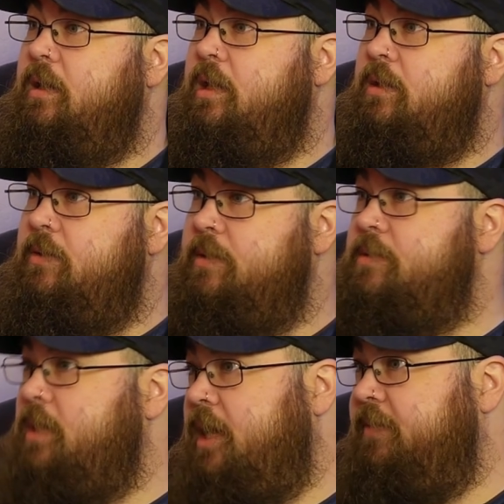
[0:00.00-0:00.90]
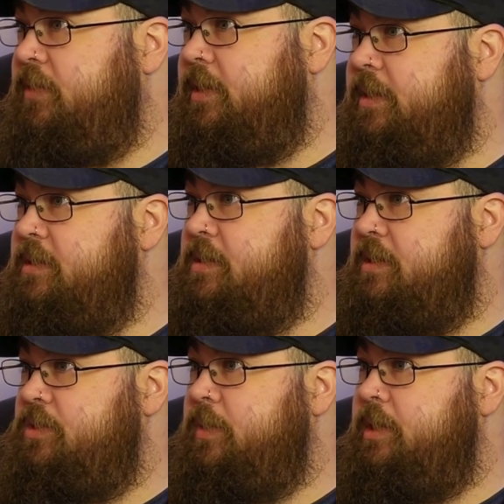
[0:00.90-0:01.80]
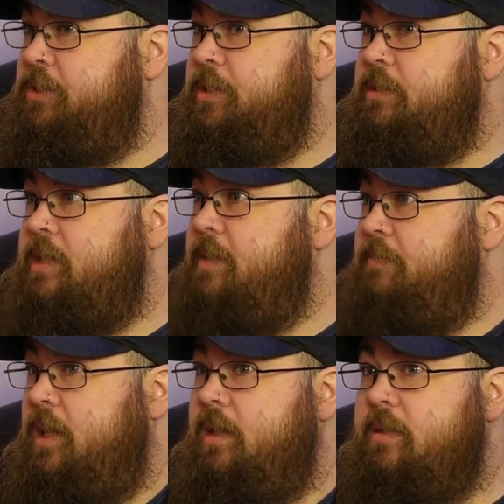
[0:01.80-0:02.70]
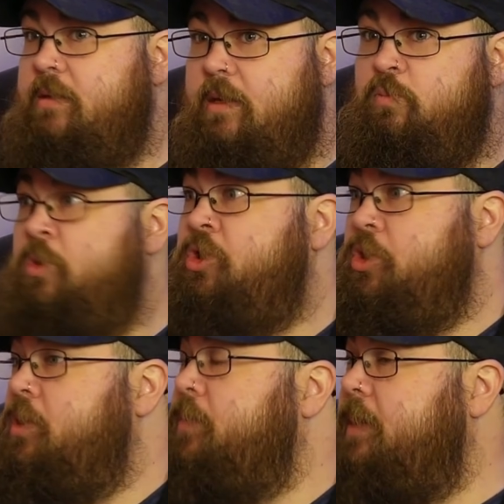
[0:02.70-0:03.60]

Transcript: in all those life-threatening situations, that bond, which you could